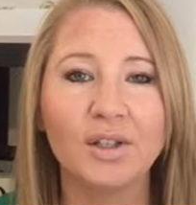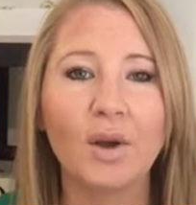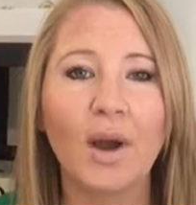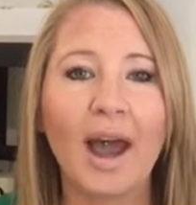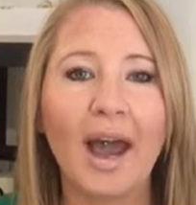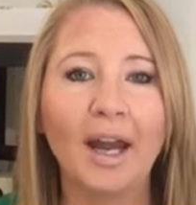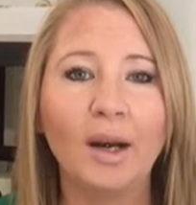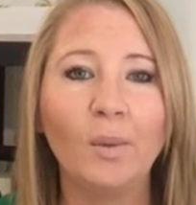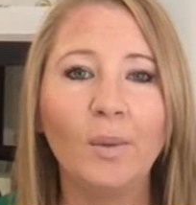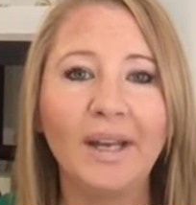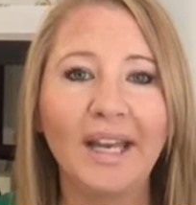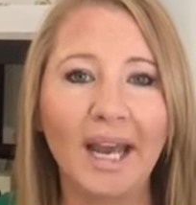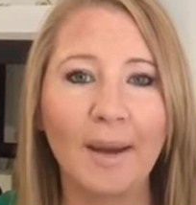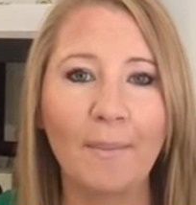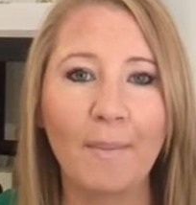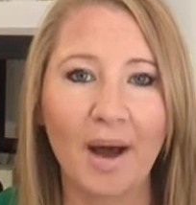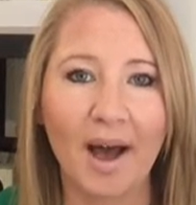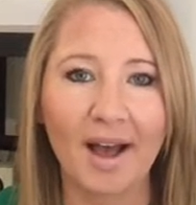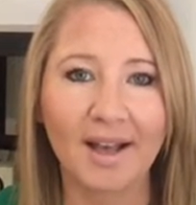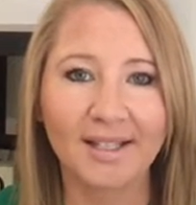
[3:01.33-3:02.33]
So how do we
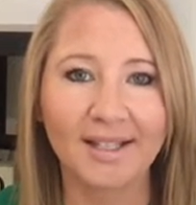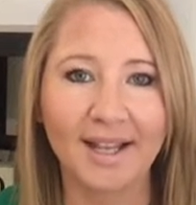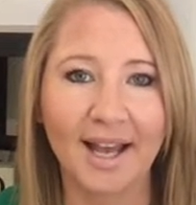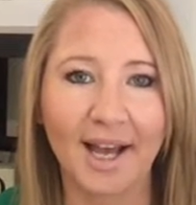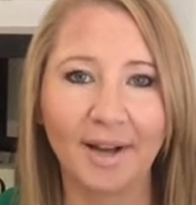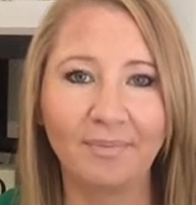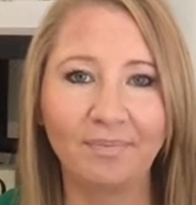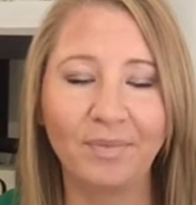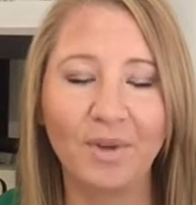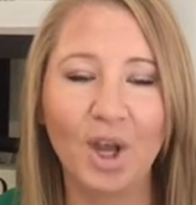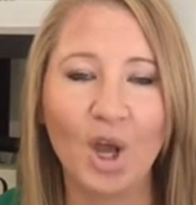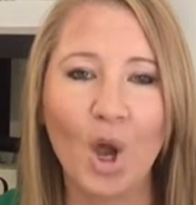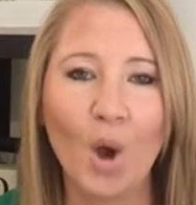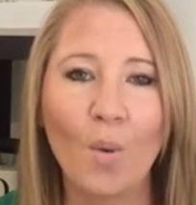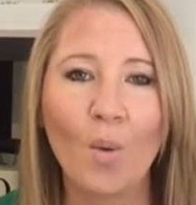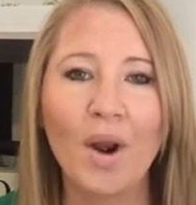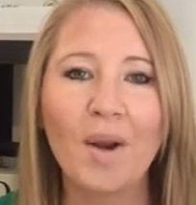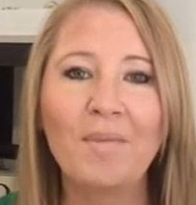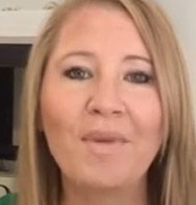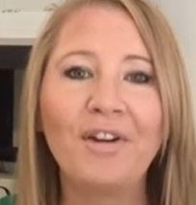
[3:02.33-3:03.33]
get past that?
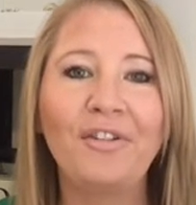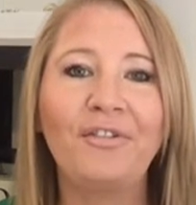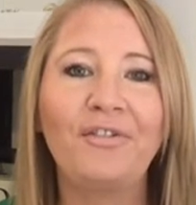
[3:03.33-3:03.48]
One of my